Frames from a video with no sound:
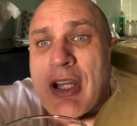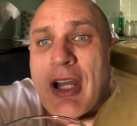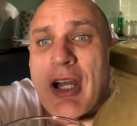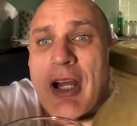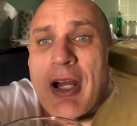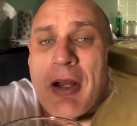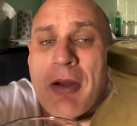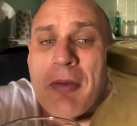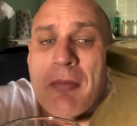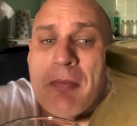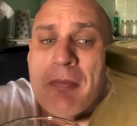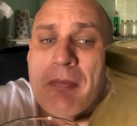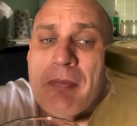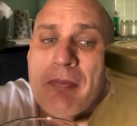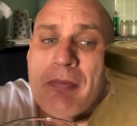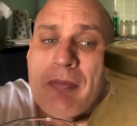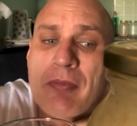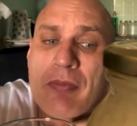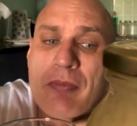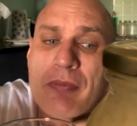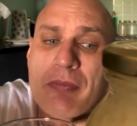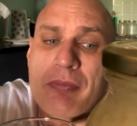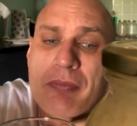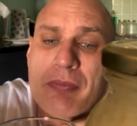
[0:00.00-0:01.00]

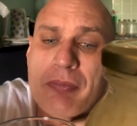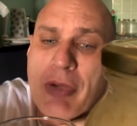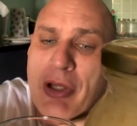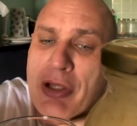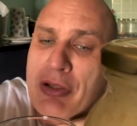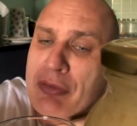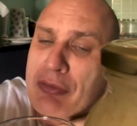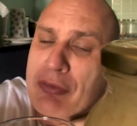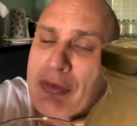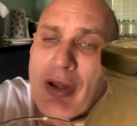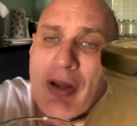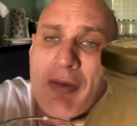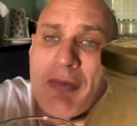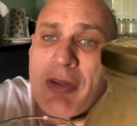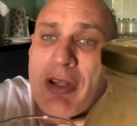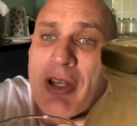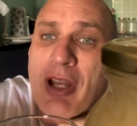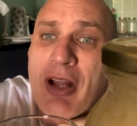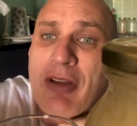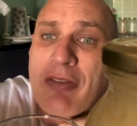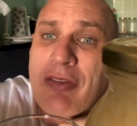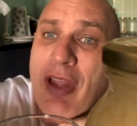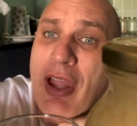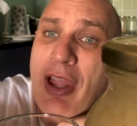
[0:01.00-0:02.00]
But I
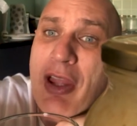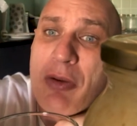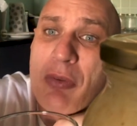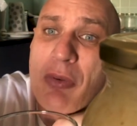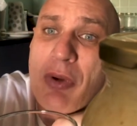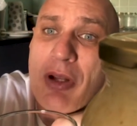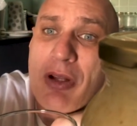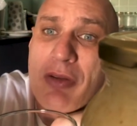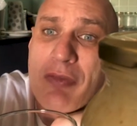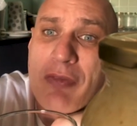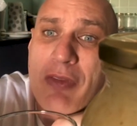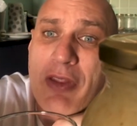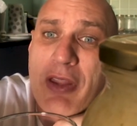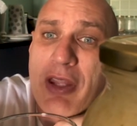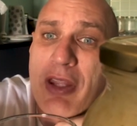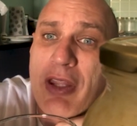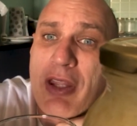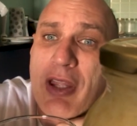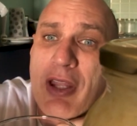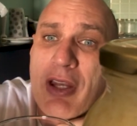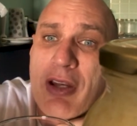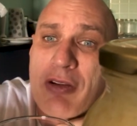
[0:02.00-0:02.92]
mean, I've had while I'm there,